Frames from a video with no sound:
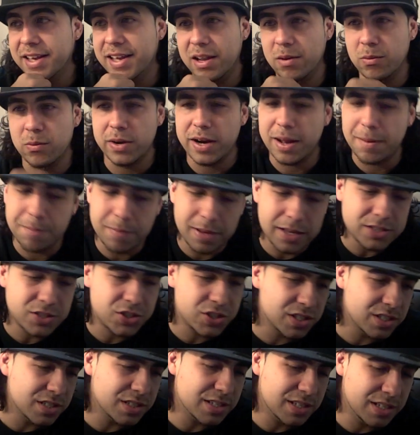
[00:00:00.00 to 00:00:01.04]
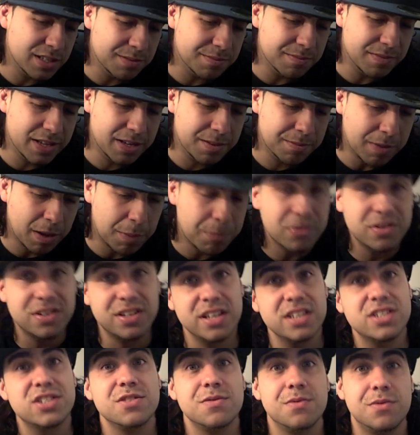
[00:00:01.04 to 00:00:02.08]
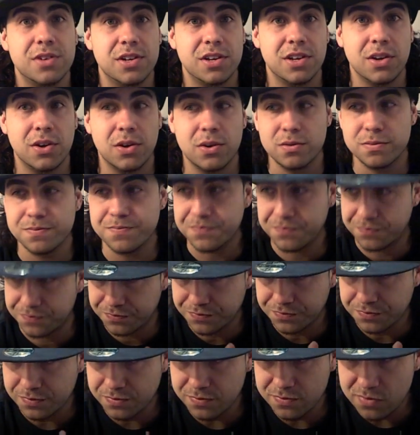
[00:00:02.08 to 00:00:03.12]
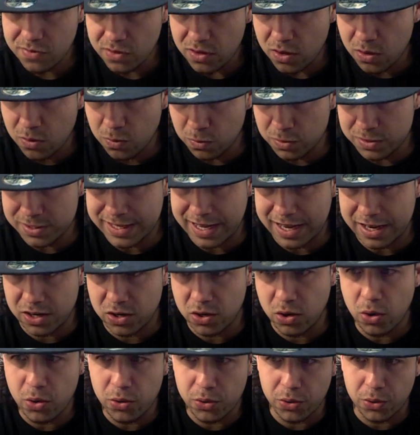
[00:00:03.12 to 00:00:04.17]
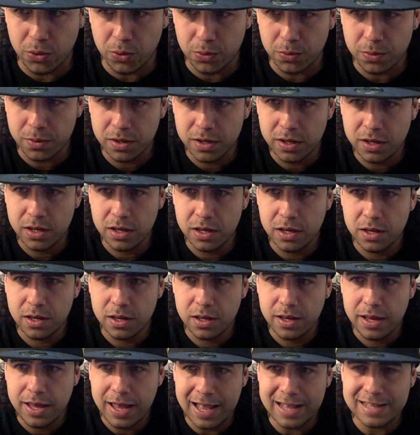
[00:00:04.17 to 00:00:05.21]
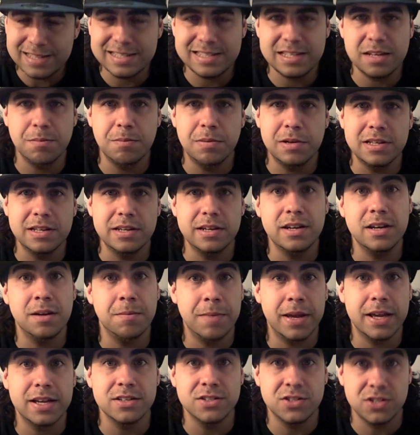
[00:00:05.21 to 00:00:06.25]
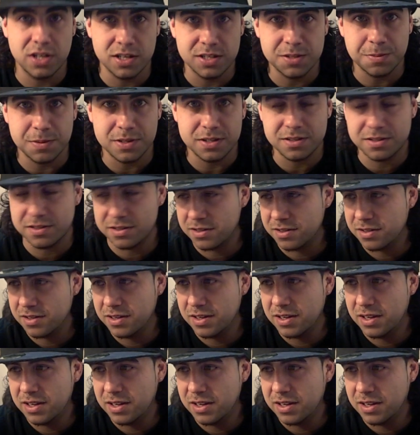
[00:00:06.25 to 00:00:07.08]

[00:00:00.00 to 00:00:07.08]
And what I mentioned in my prediction video was that Cotto has the ability to make adjustments.